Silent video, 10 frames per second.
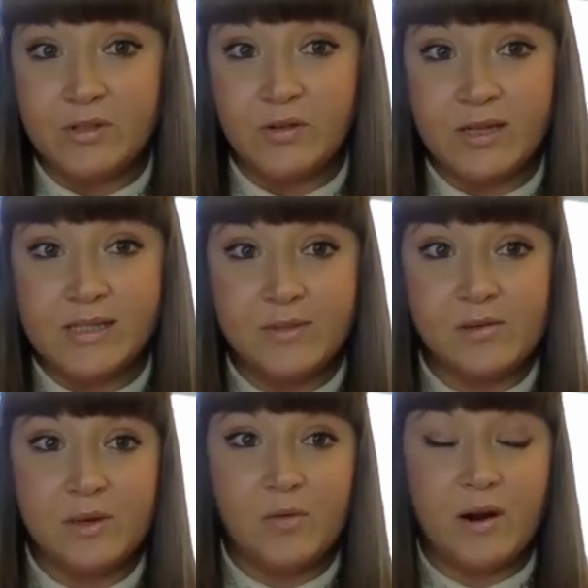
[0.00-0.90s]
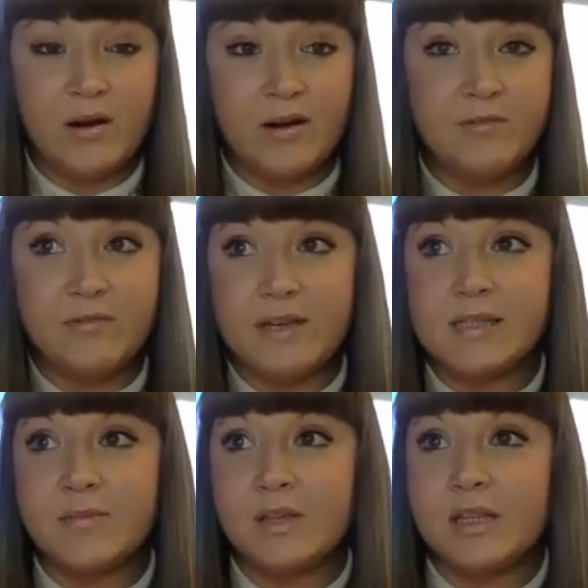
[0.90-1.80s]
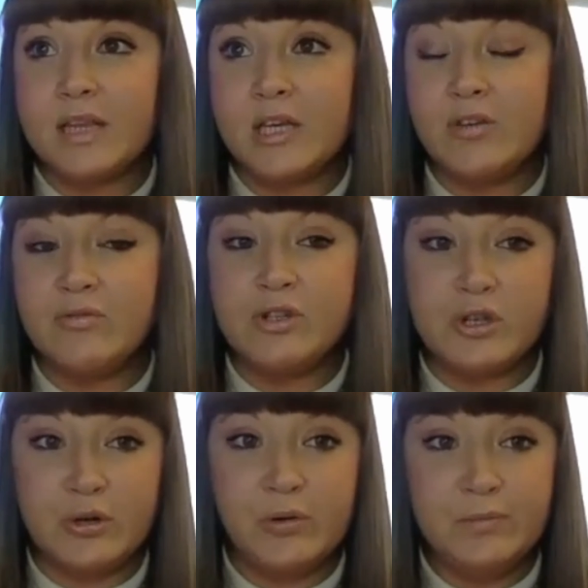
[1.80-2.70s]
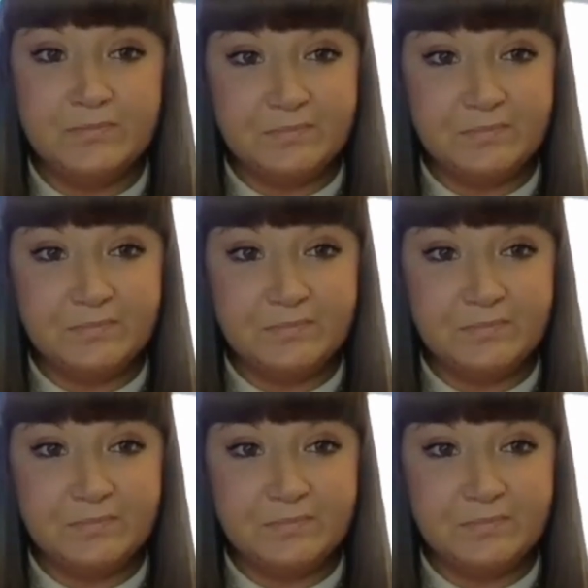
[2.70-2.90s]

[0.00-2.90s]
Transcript: So that's something to be aware of if that's something that you do.